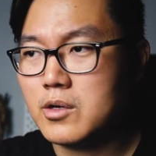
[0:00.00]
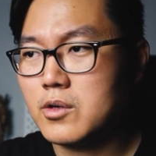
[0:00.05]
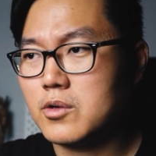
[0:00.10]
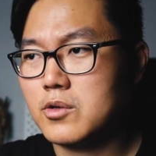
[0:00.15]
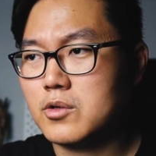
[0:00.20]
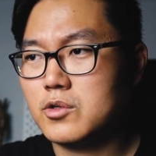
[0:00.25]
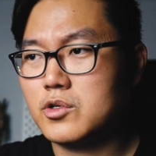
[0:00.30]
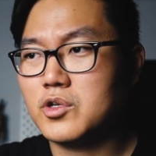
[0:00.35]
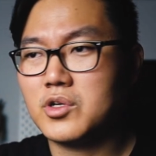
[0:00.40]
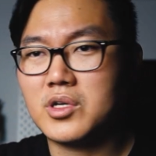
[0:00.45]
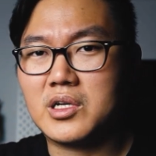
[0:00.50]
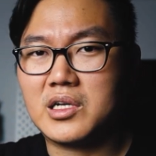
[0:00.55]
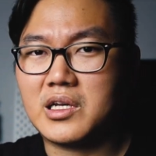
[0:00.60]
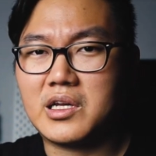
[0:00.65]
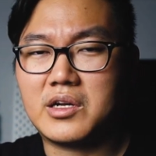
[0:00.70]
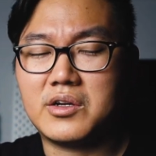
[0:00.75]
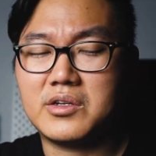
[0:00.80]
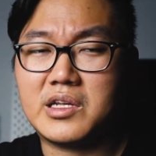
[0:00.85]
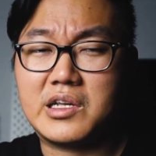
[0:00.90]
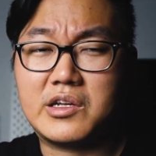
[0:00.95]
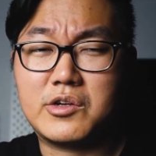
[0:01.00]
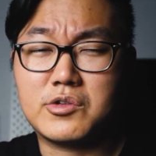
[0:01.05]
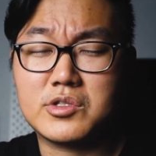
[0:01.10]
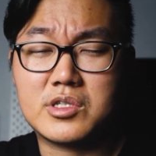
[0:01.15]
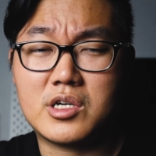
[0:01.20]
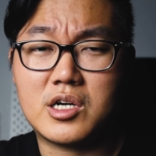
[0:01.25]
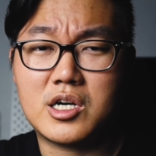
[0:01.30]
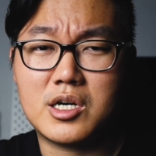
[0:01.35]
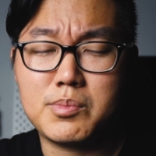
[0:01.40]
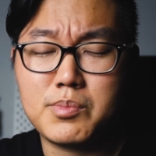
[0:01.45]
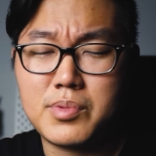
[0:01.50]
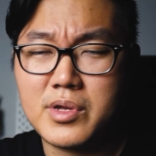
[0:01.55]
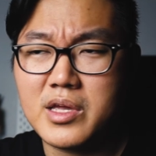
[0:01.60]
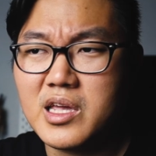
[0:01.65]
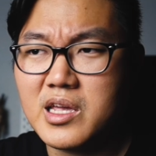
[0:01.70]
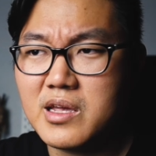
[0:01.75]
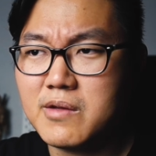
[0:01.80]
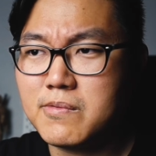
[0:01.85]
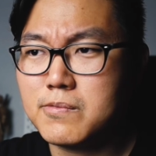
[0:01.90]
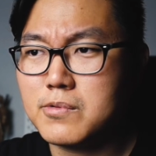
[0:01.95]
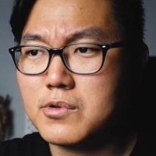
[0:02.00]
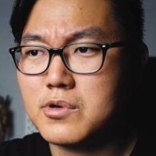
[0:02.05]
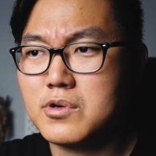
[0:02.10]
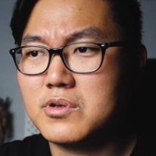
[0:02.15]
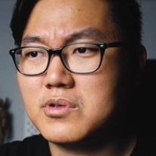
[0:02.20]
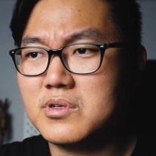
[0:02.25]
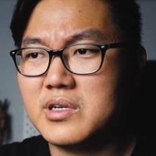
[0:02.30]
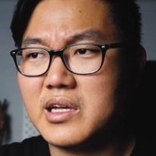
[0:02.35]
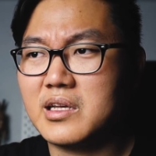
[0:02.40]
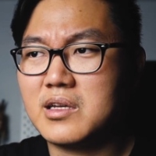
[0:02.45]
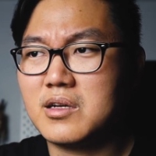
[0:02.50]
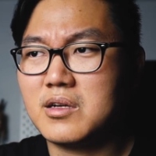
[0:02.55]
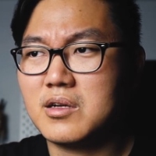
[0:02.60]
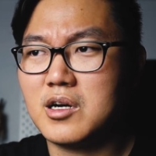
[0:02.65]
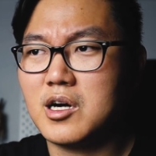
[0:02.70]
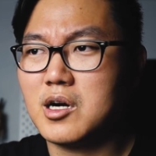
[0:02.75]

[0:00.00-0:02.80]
or you can get an EOS RP for like